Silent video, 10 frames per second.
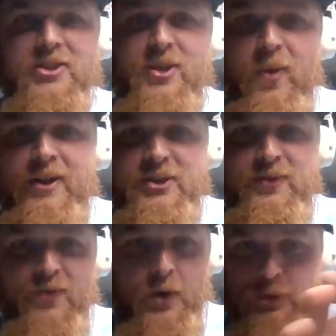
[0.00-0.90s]
the
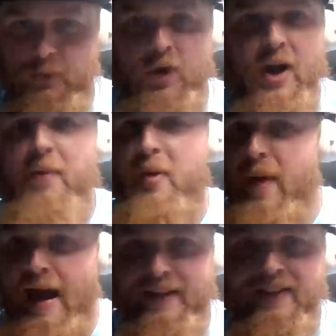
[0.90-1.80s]
question first, and we're coming
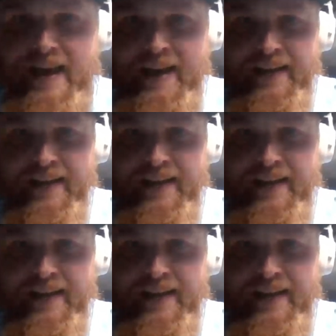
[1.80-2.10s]
back to that.